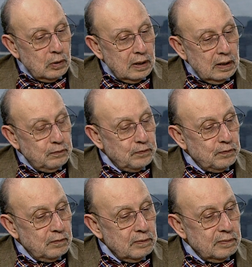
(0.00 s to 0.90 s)
If
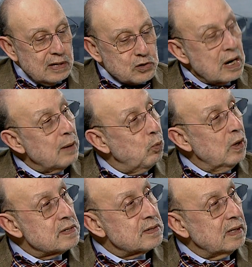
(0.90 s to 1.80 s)
the chap
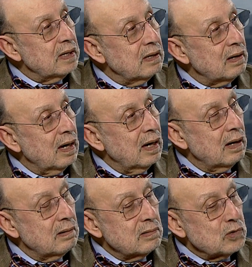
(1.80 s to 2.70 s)
wins the
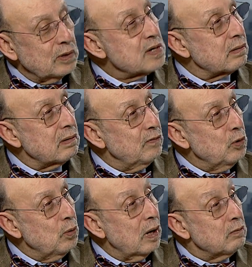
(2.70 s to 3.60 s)
judicial
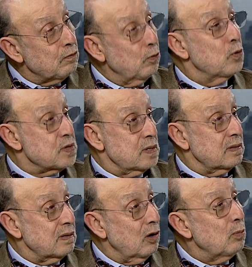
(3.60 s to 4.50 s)
review and
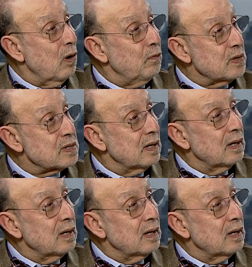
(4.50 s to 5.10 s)
forces the Home Office